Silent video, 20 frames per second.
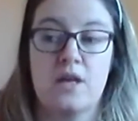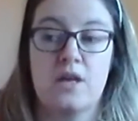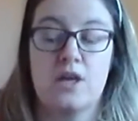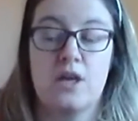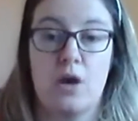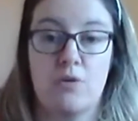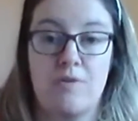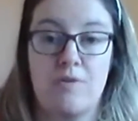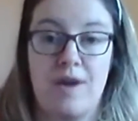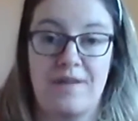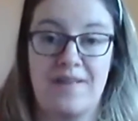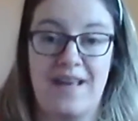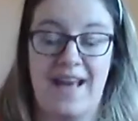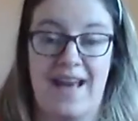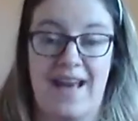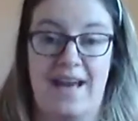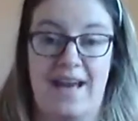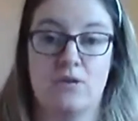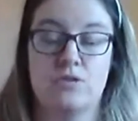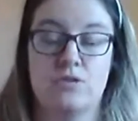Go around the
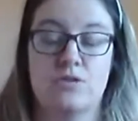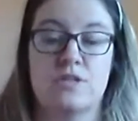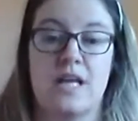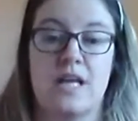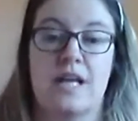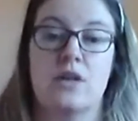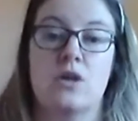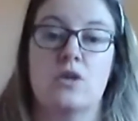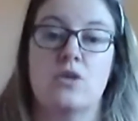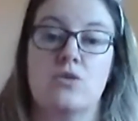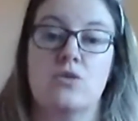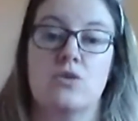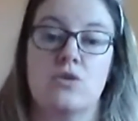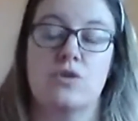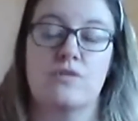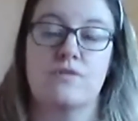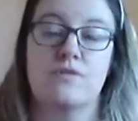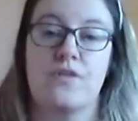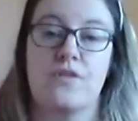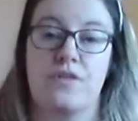house and
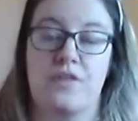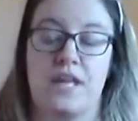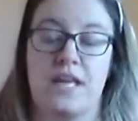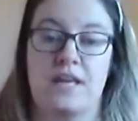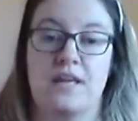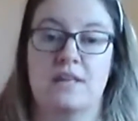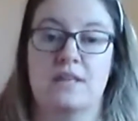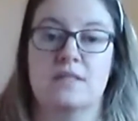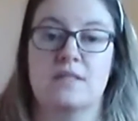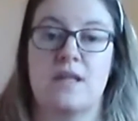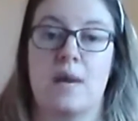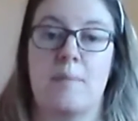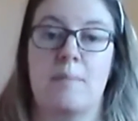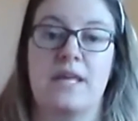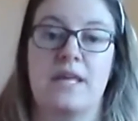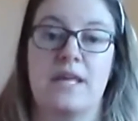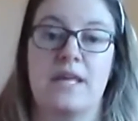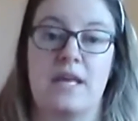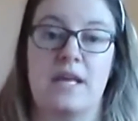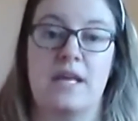look for things that
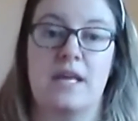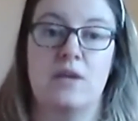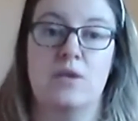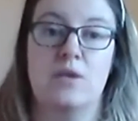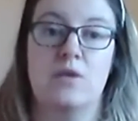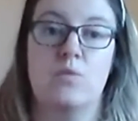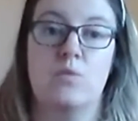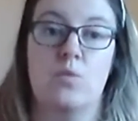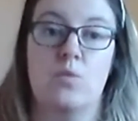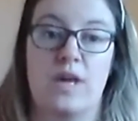begin